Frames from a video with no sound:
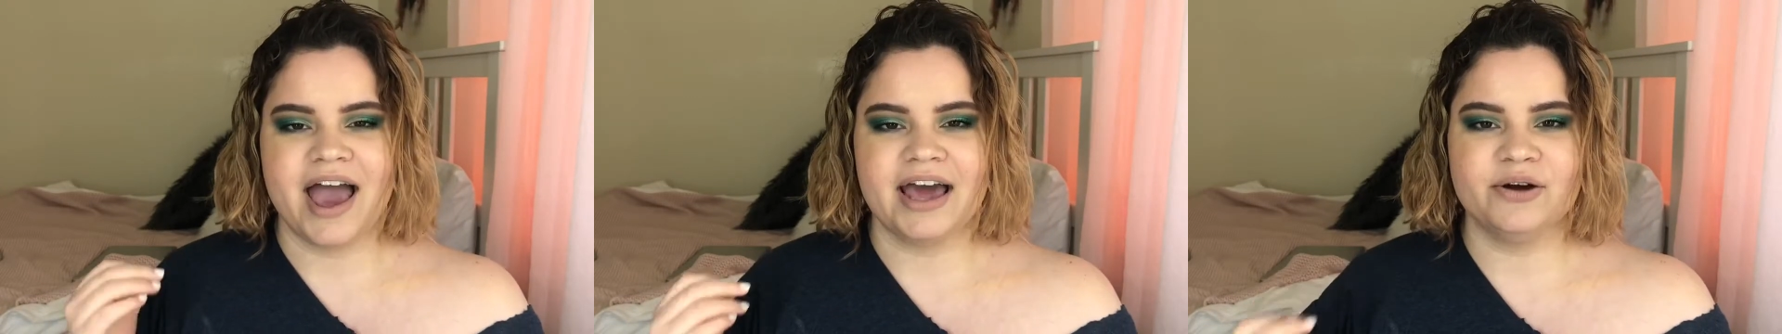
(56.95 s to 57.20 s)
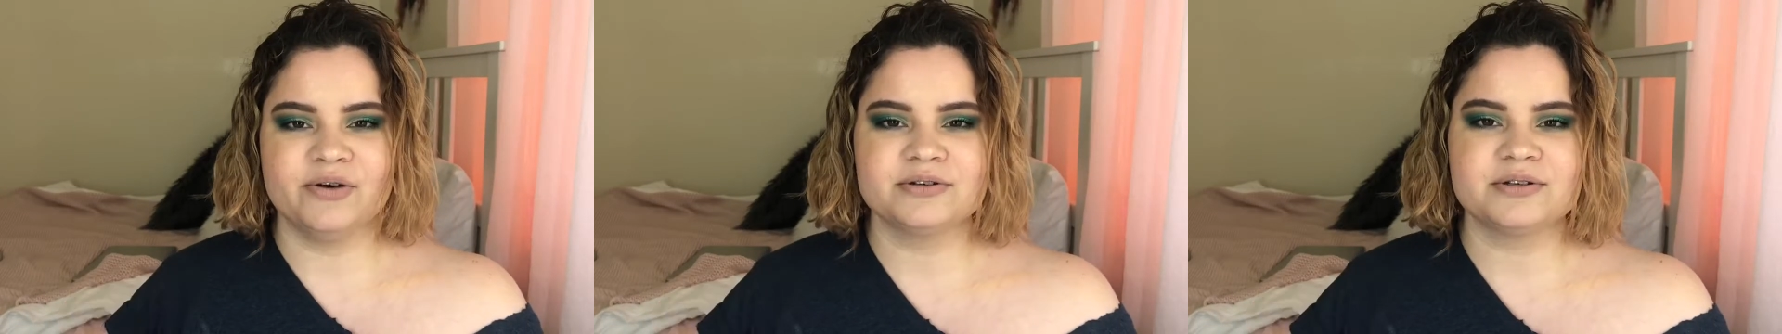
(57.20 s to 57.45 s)

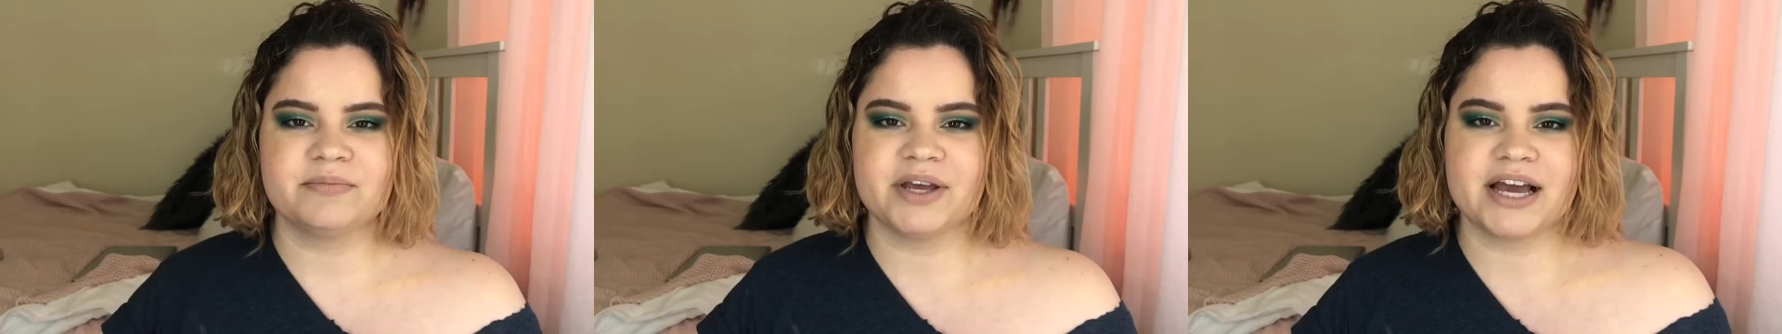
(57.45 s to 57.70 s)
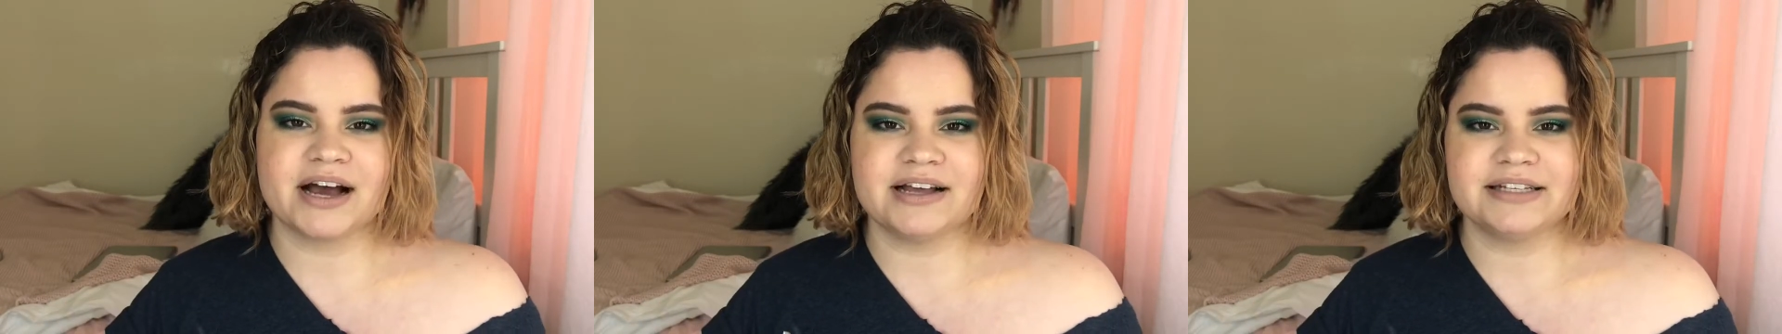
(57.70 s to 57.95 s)
and also
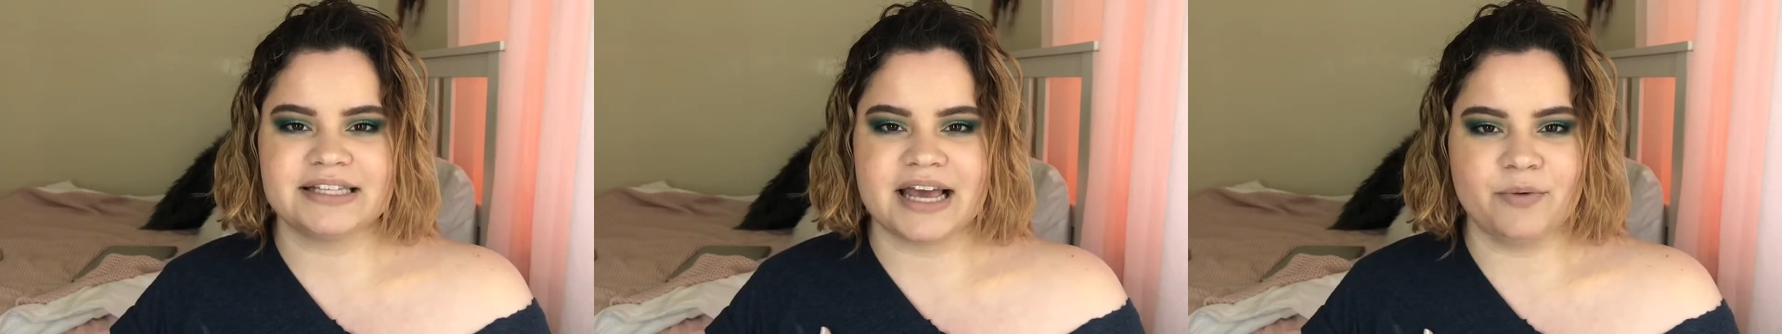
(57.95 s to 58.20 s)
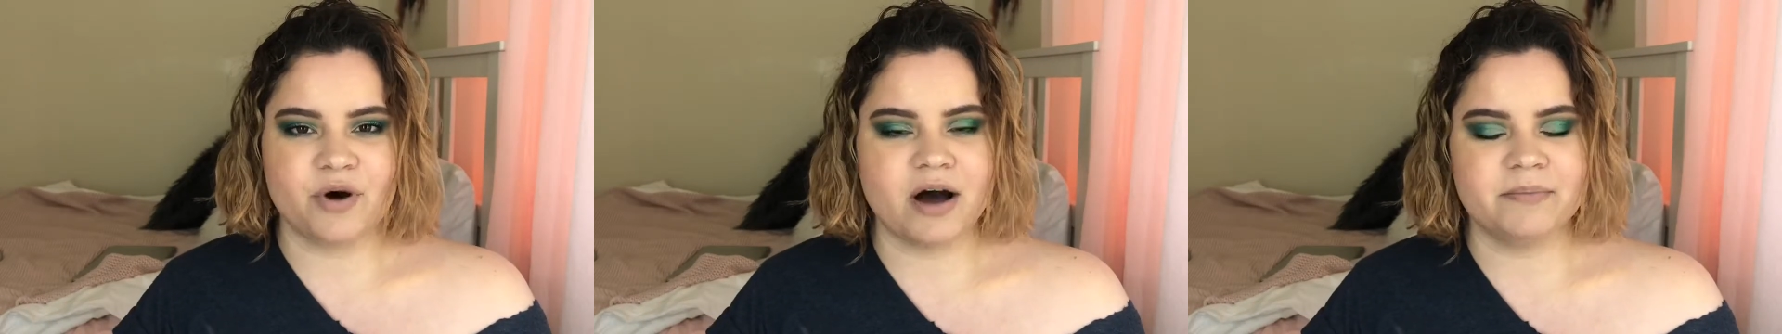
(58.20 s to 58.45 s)
because
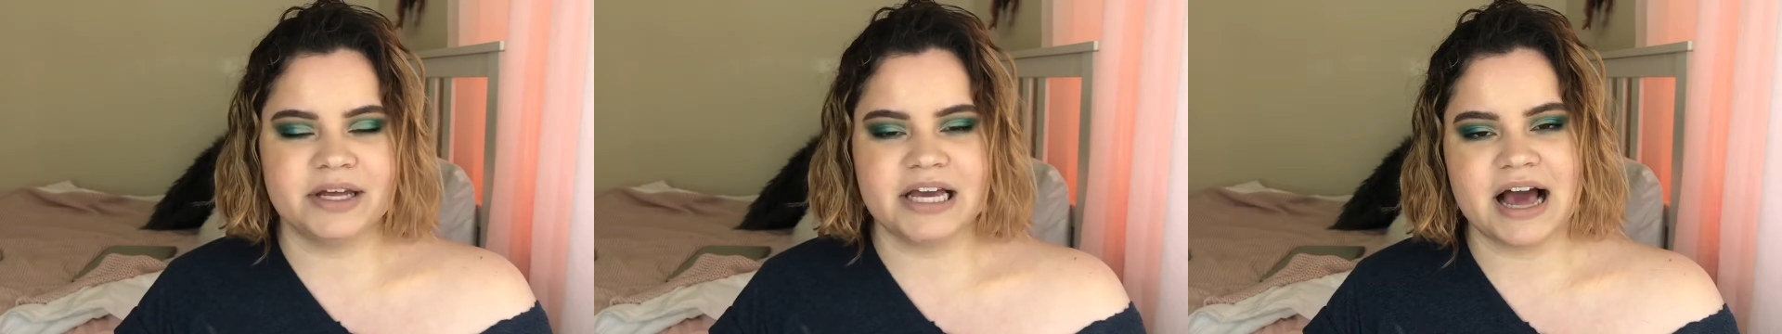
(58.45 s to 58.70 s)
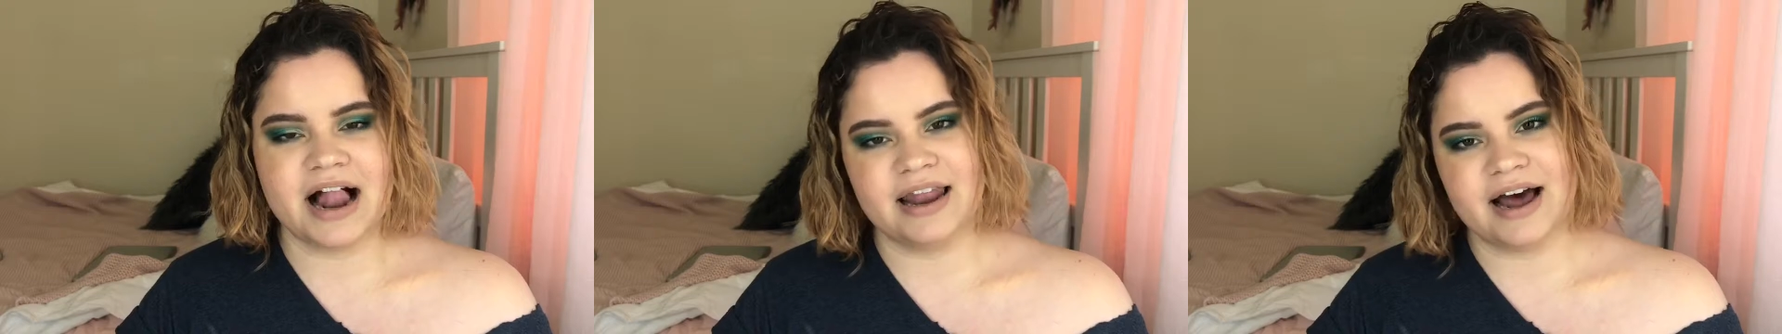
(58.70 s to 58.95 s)
it will help
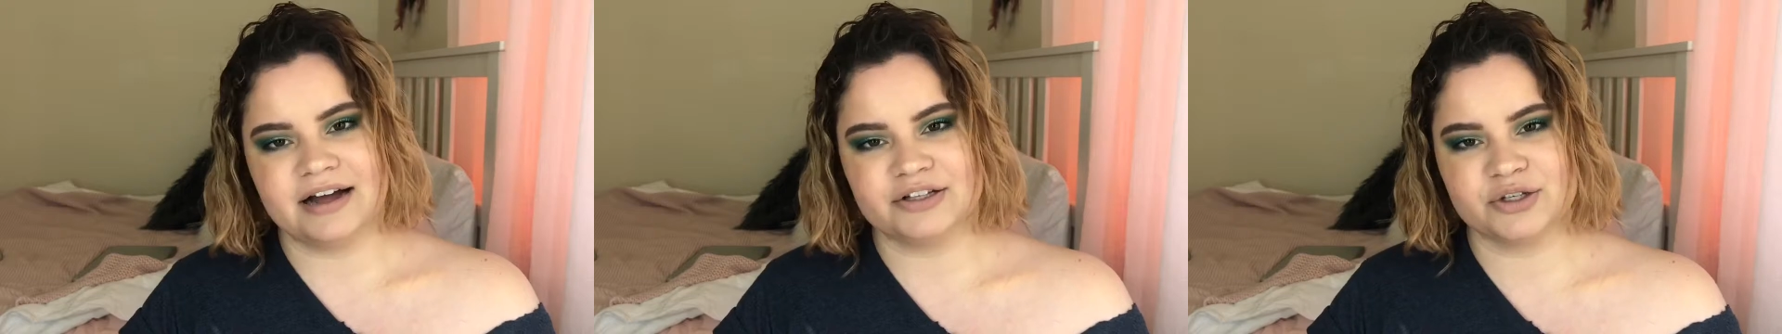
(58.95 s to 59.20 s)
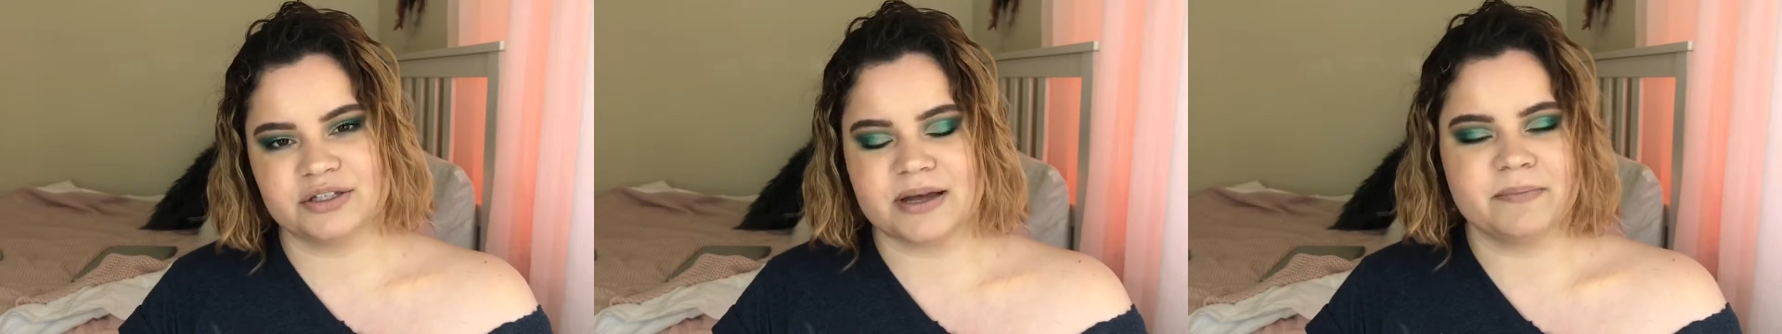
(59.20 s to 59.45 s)
me a lot
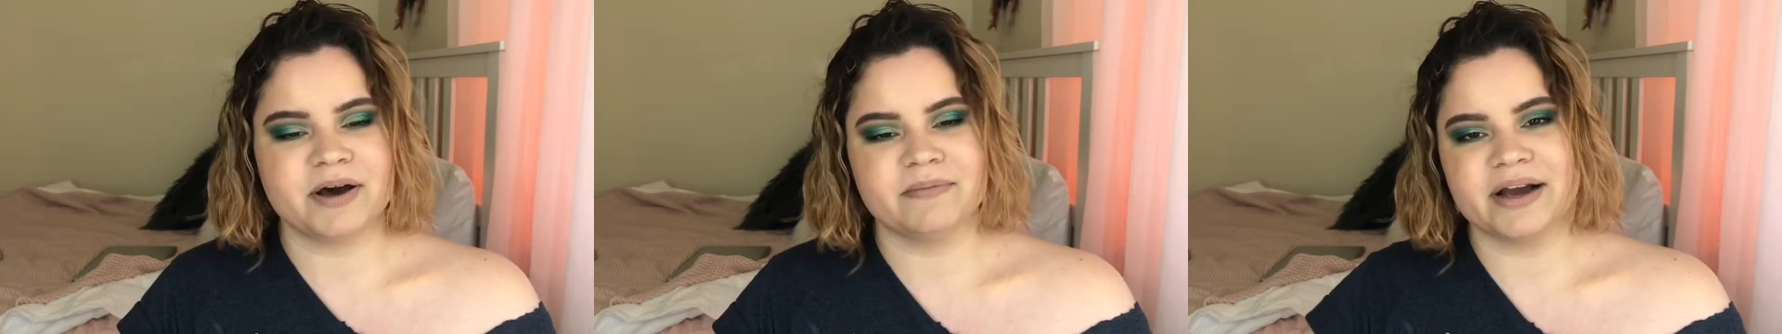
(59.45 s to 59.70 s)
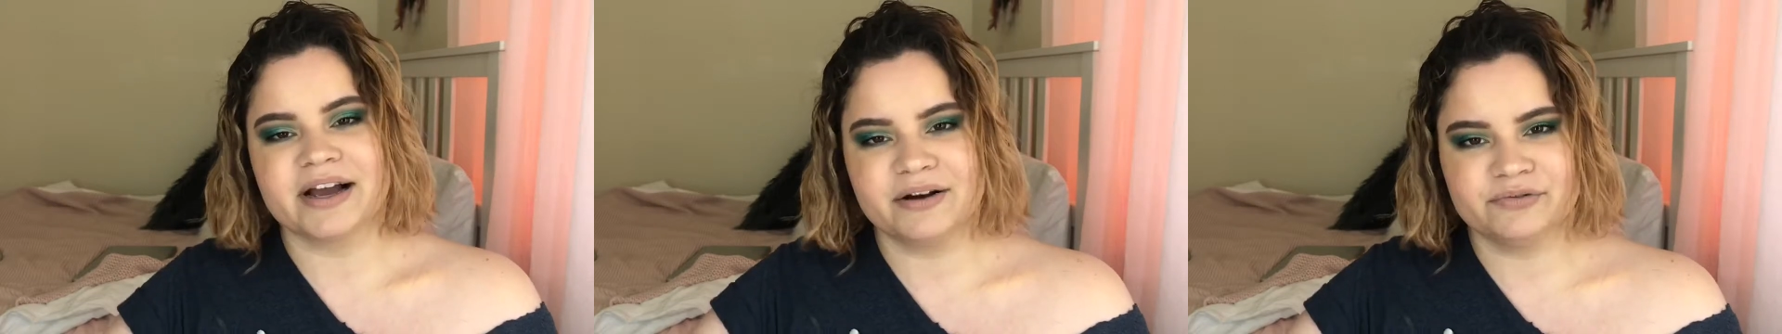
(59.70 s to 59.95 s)
to step out of
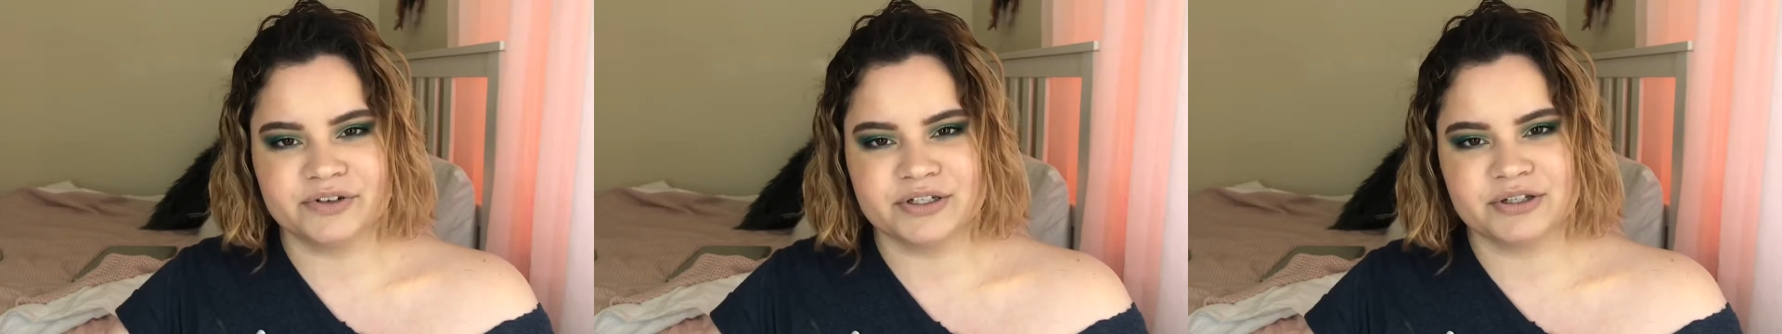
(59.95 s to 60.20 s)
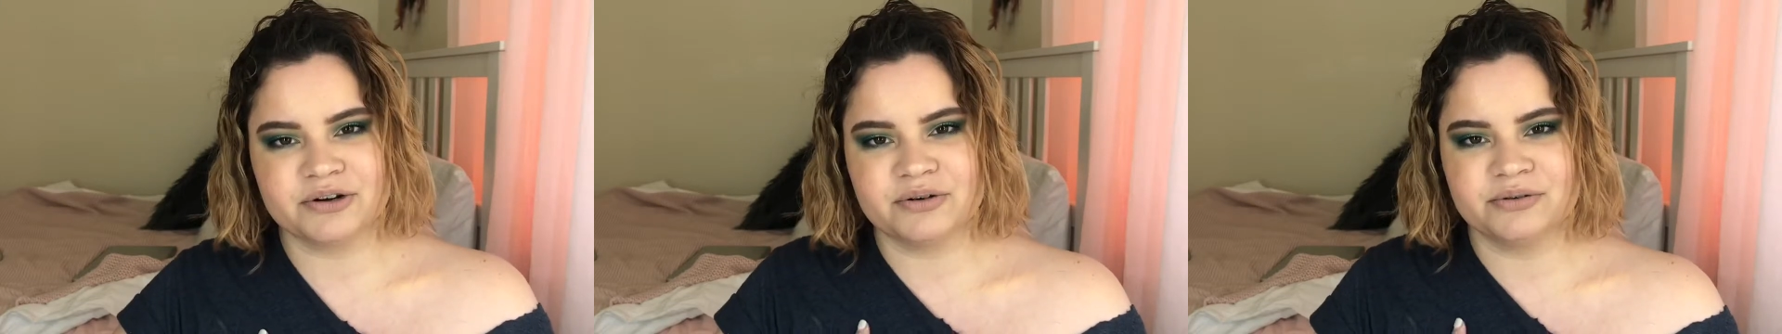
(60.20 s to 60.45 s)
my comfort
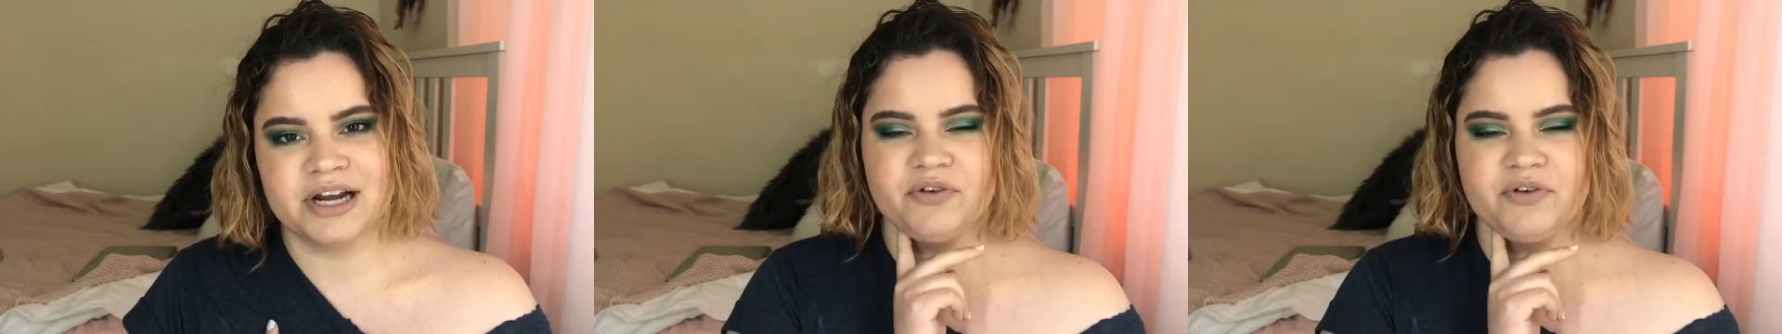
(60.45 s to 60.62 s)
zone.